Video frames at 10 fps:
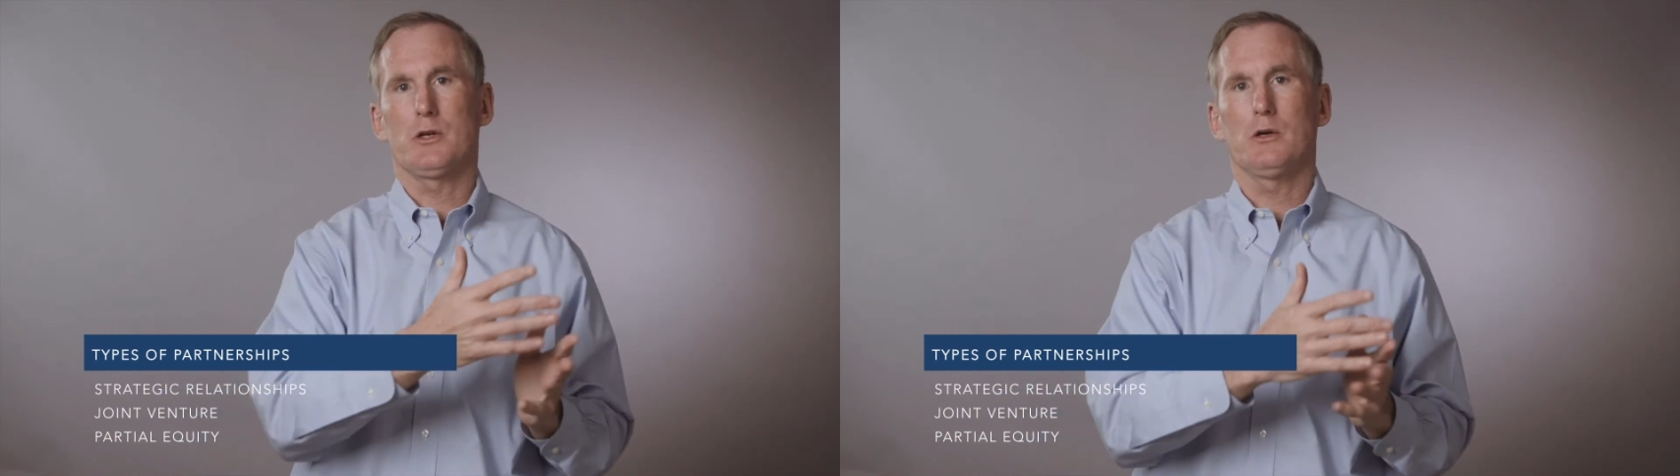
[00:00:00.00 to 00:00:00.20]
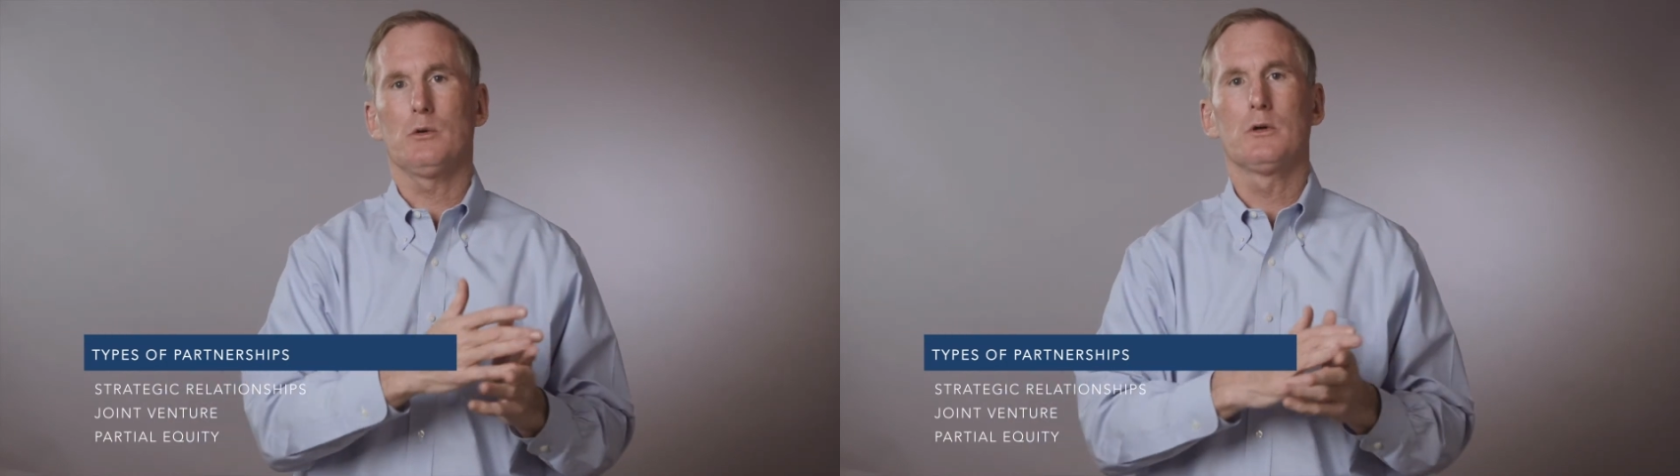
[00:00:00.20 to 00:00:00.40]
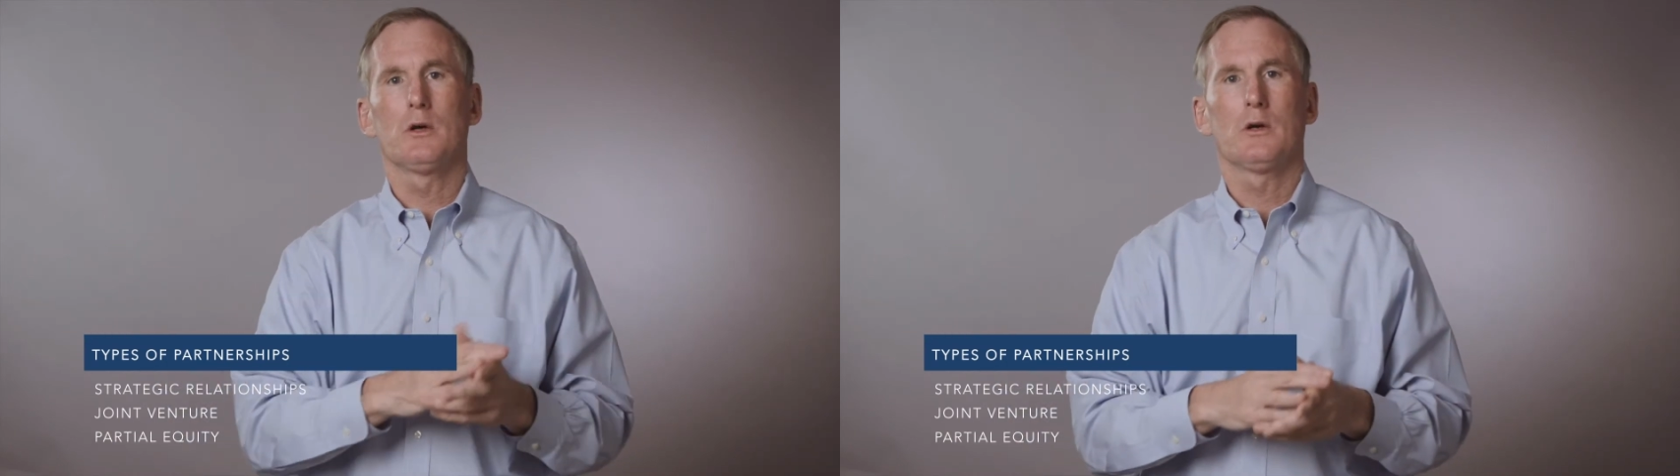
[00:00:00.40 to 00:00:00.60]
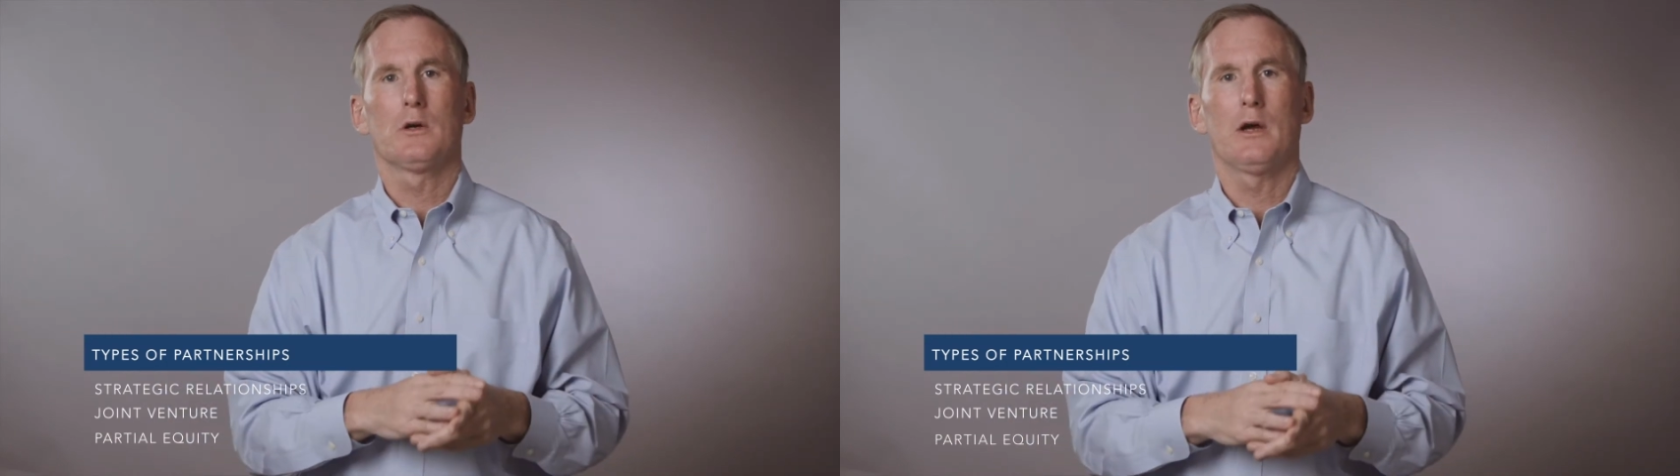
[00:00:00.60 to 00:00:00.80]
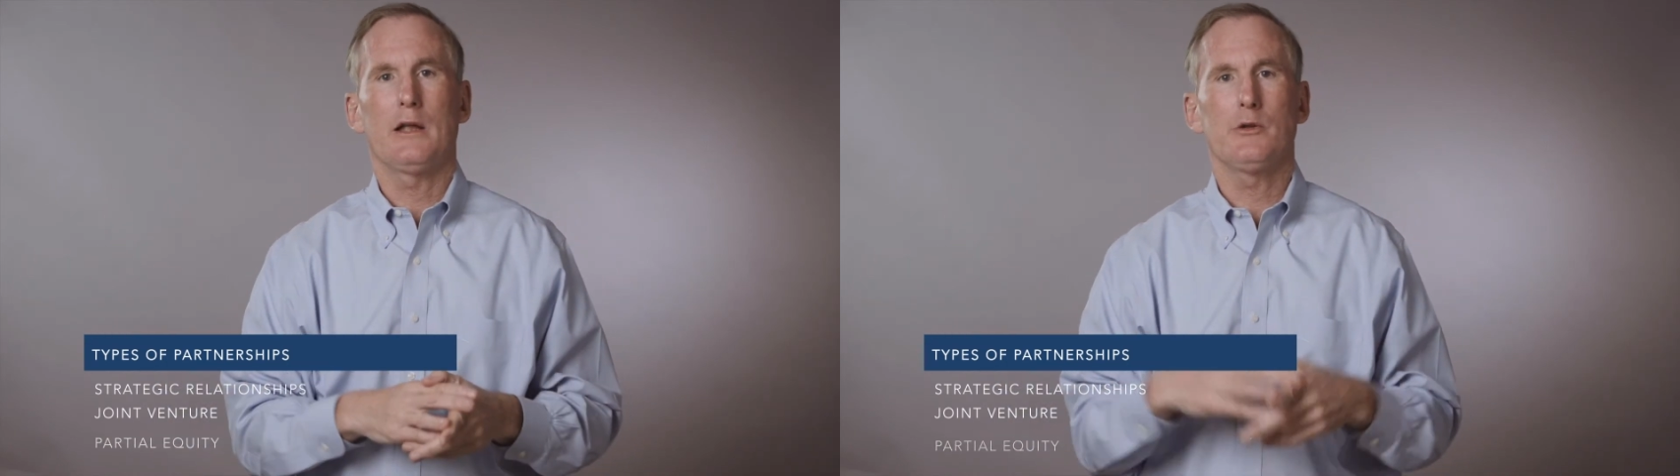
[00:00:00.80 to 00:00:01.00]
you
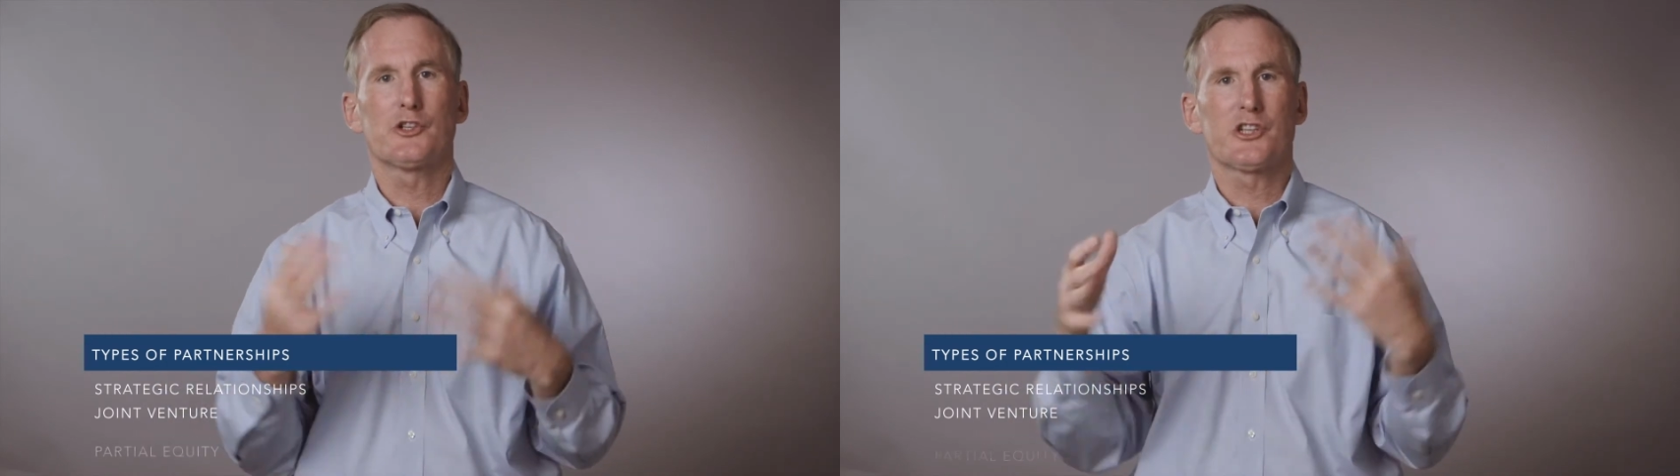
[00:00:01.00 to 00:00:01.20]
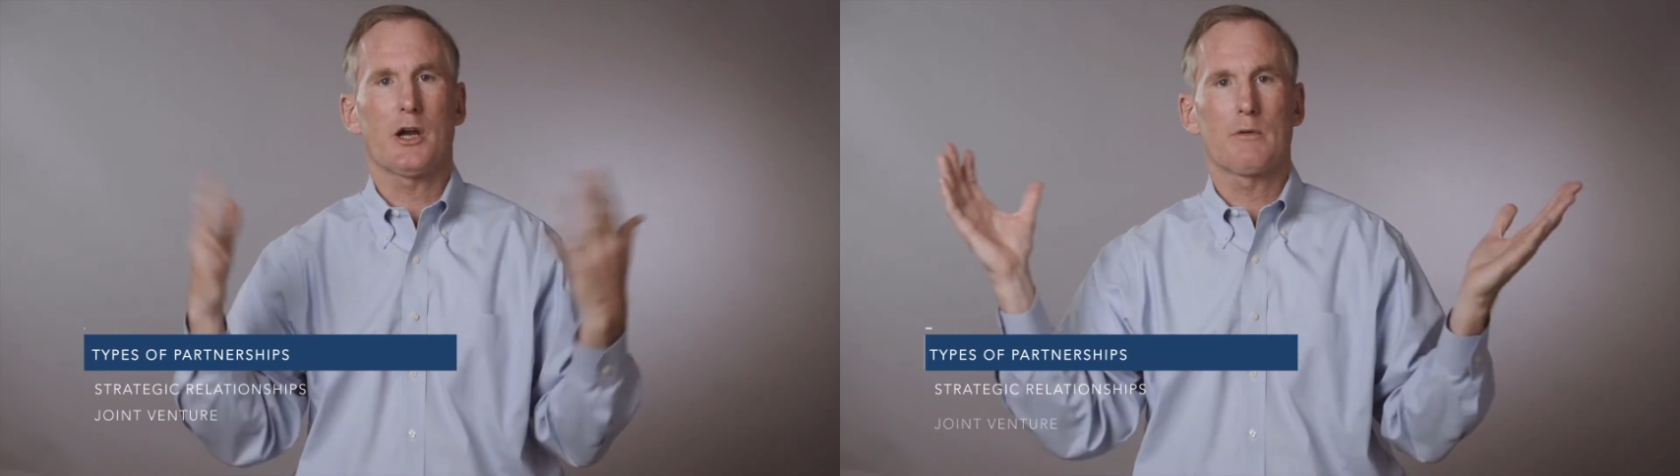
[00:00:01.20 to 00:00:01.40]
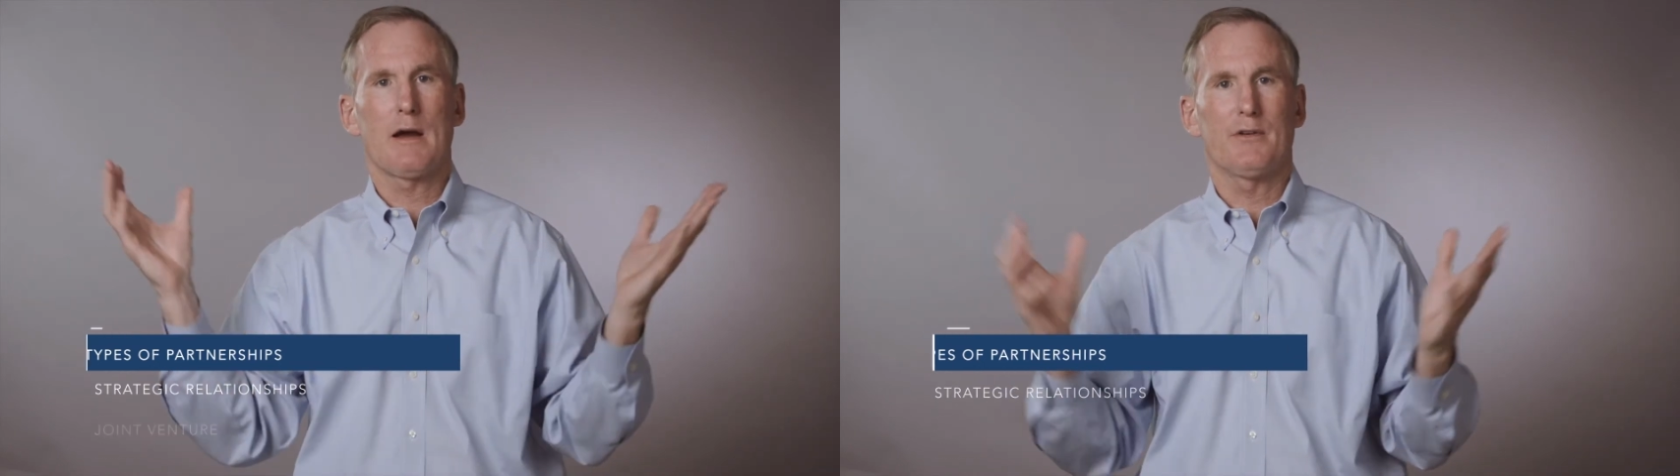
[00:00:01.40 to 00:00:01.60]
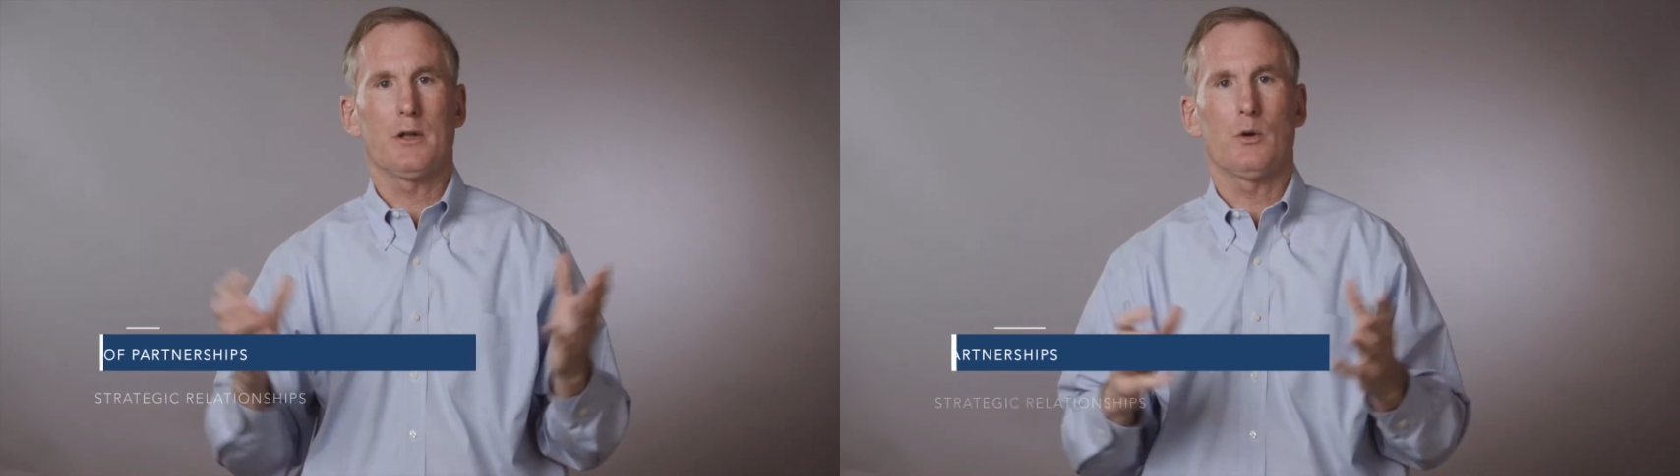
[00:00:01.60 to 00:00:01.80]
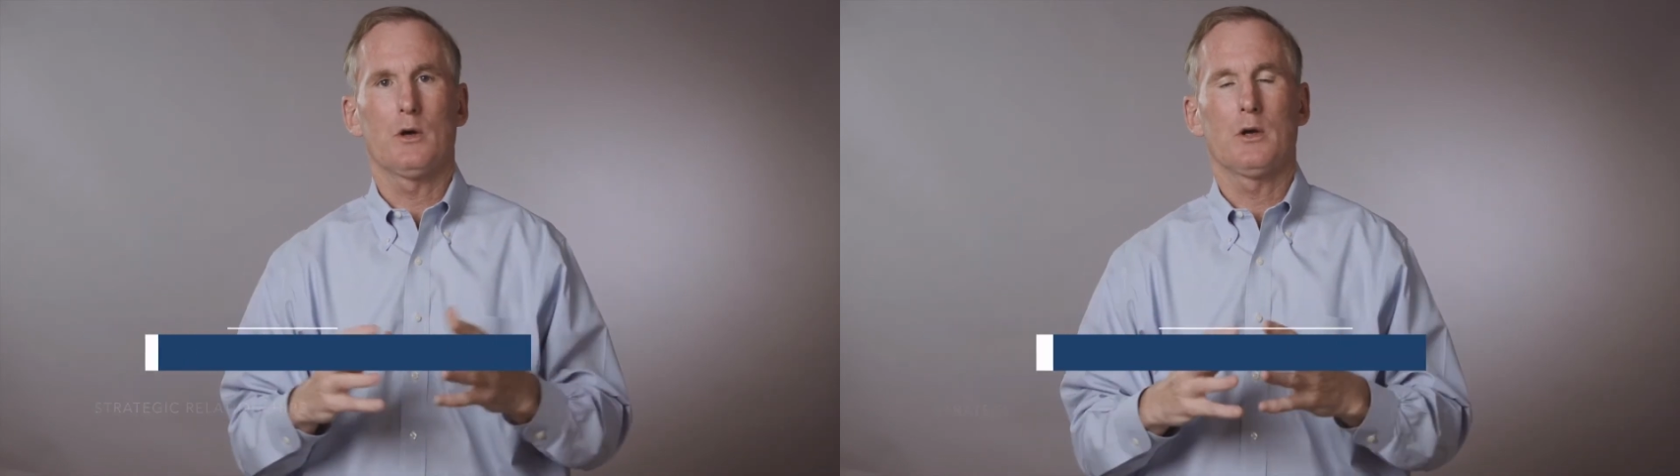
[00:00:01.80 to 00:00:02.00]
and you share revenue.